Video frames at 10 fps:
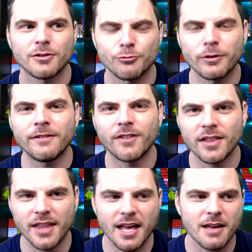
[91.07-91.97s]

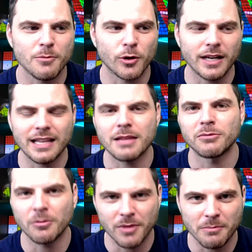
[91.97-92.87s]
refund them or get them
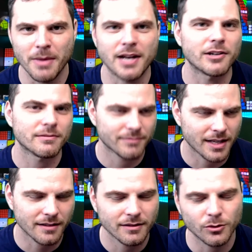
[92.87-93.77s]
something better.
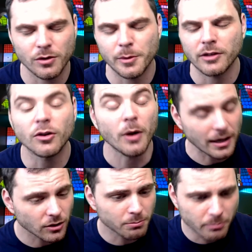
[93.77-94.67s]
That sort of works. So I
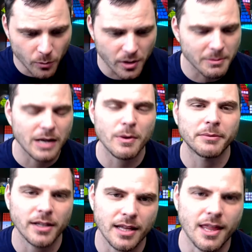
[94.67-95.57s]
just wanted to make a
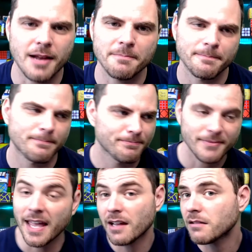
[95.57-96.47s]
website like that.
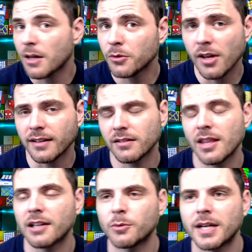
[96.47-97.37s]
And that was nice.
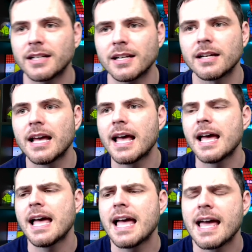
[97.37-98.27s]
That's what I did.
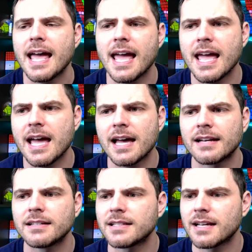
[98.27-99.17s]

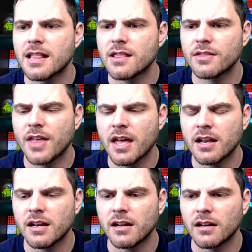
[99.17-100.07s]
And
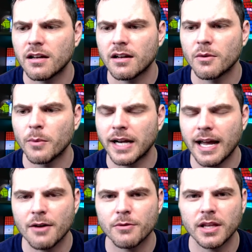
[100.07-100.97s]
then when I
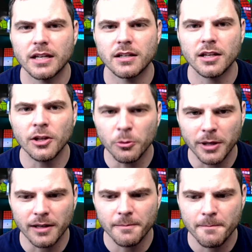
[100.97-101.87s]
got really into
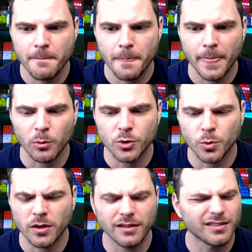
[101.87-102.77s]
cubing, which
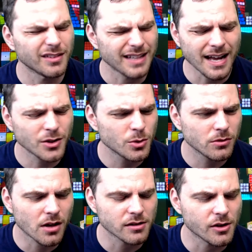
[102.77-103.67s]
was not too
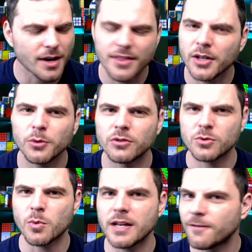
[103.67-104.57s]
long ago, I think it was
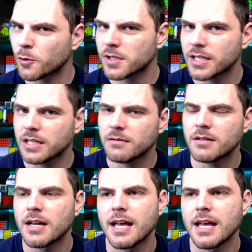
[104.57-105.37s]
2014.